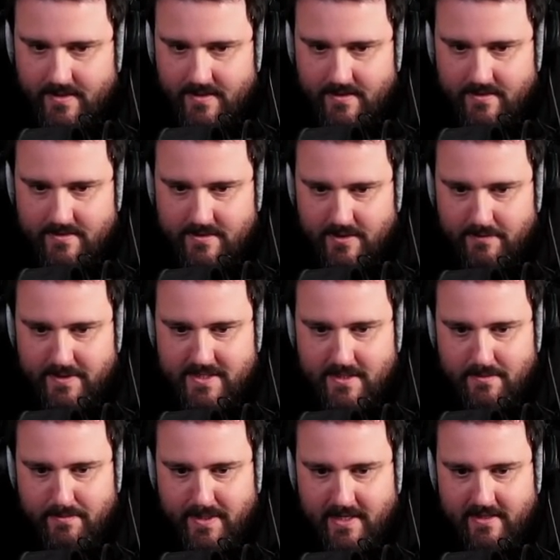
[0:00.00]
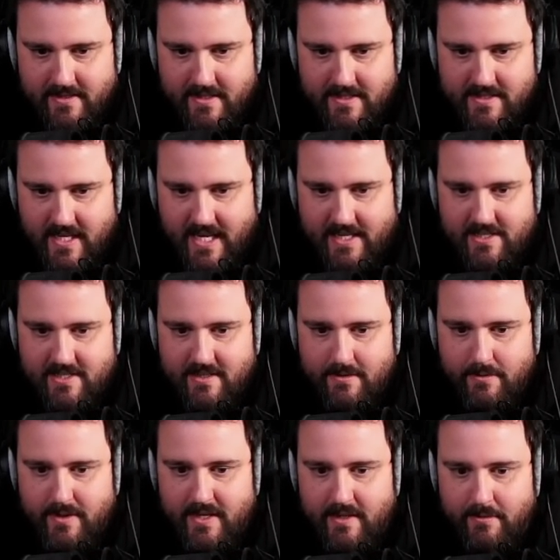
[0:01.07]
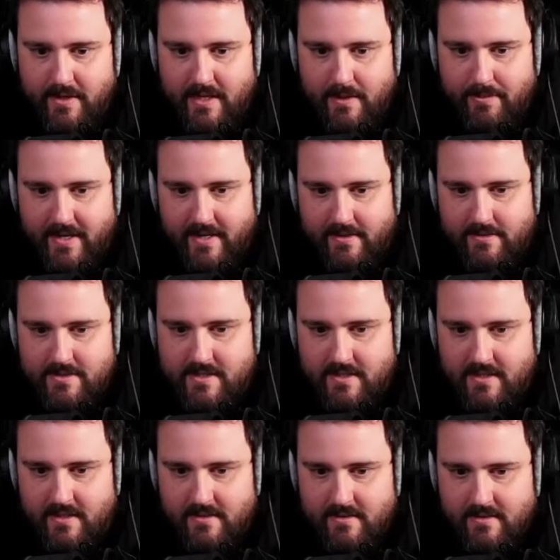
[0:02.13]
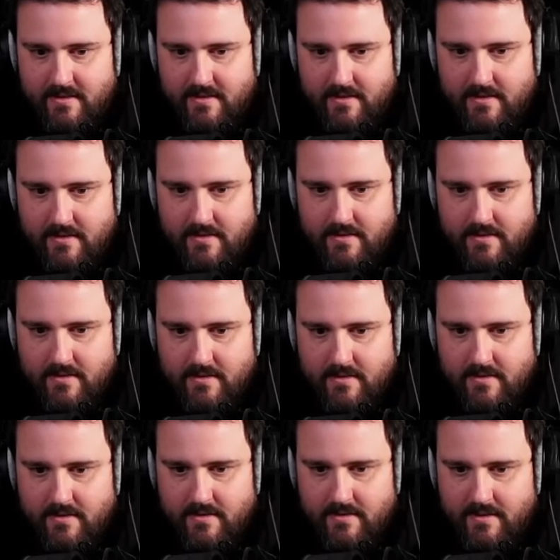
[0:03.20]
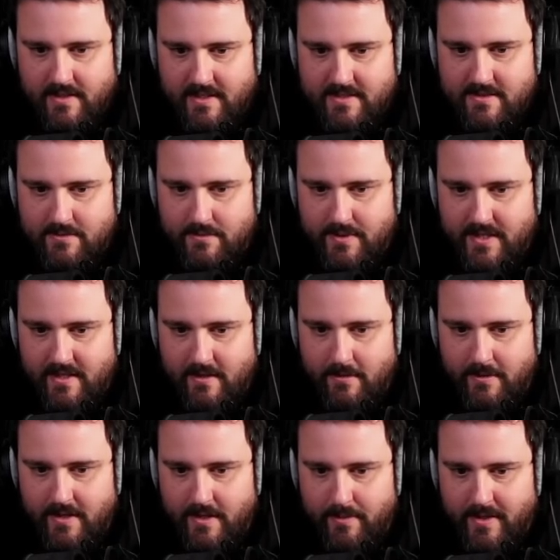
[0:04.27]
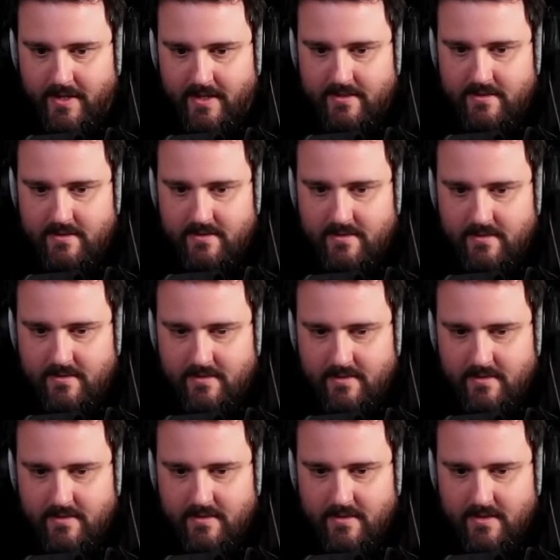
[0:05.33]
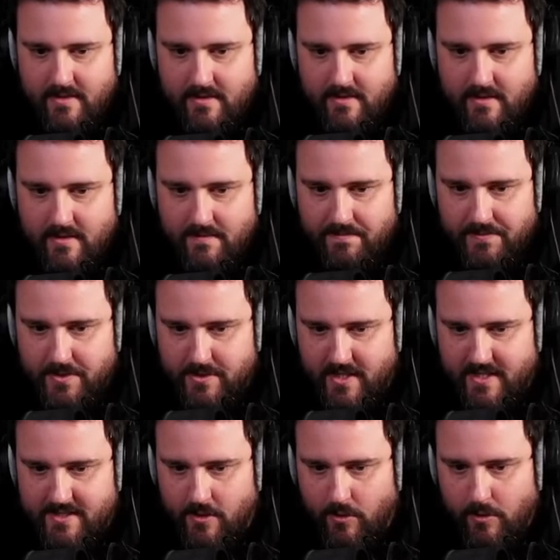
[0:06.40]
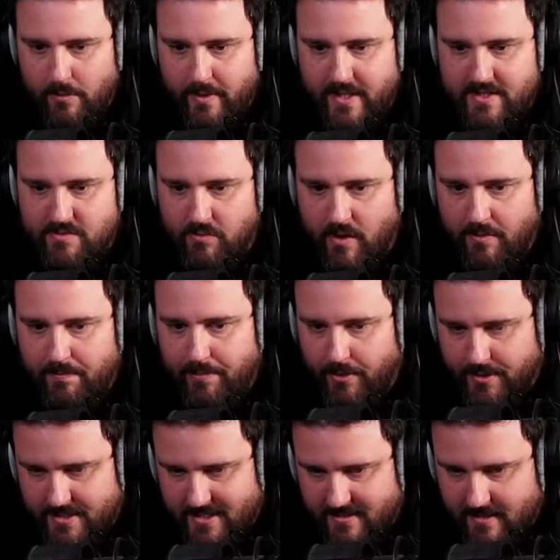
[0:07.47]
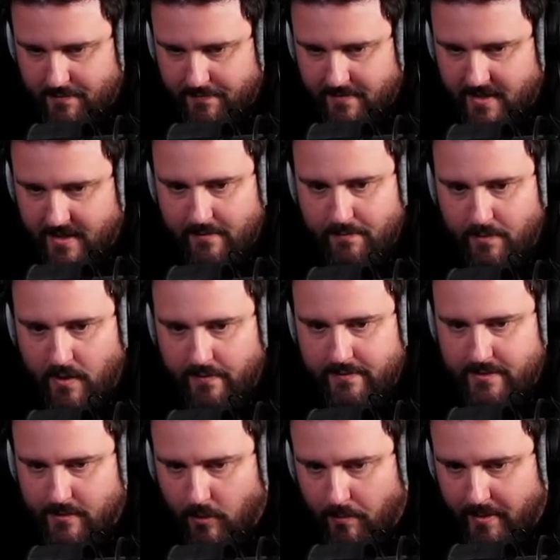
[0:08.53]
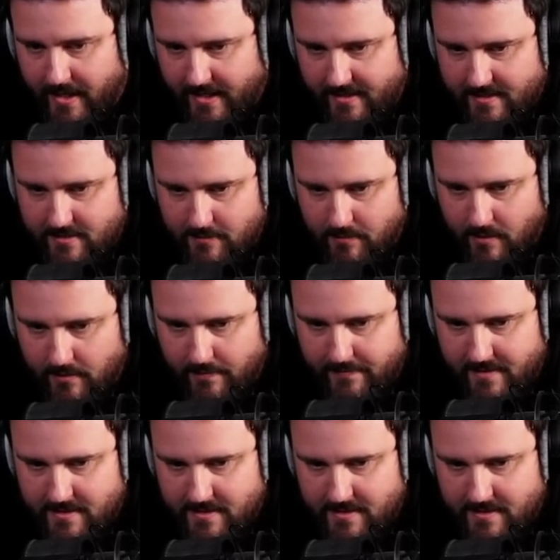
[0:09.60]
So the visibility is actually really bad. You see that? It is really bad. So there's always one positive and one drawback to one of these